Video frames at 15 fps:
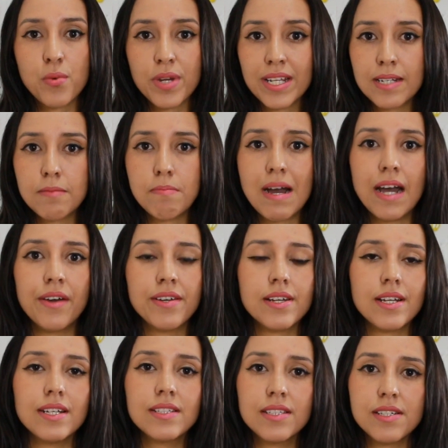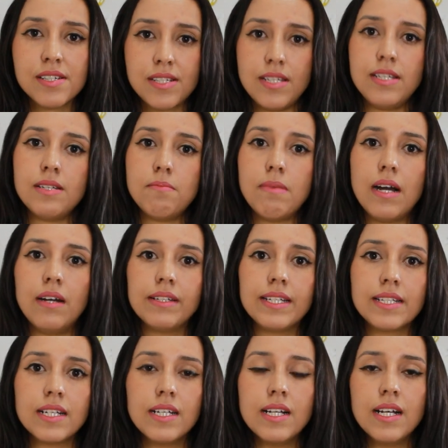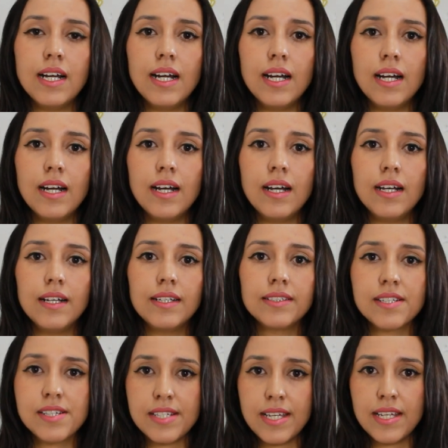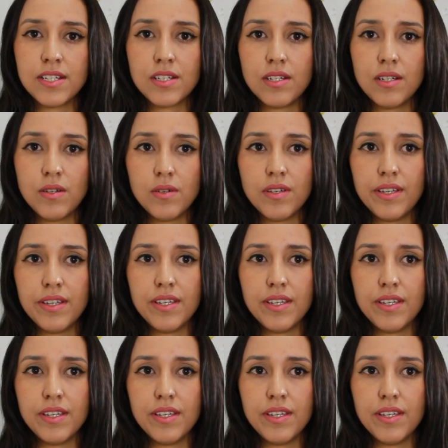read about it, understand about it, uh, understand uh,